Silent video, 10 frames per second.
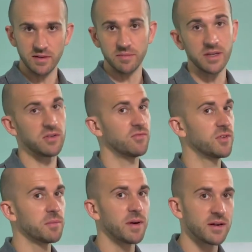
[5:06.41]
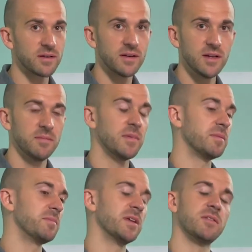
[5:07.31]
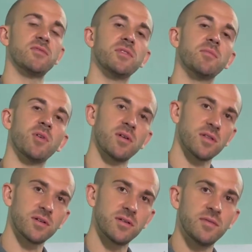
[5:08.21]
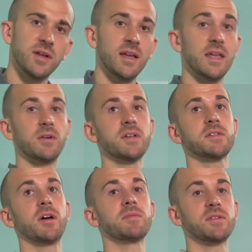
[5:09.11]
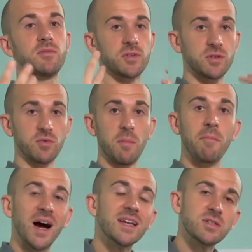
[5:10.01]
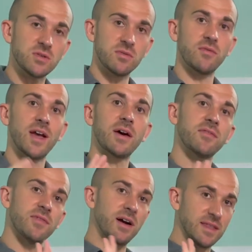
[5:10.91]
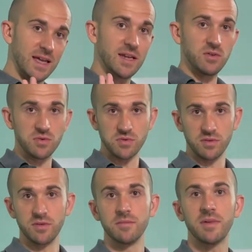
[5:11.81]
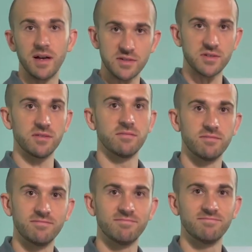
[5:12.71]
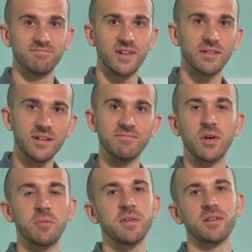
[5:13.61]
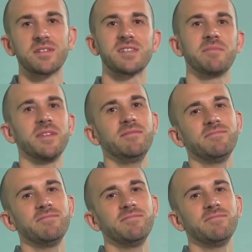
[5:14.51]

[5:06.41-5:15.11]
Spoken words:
It'll make you feel better, maybe make you feel more alert, and it also helps to remind you of how to find that neutral posture. All right, I hope you learned something.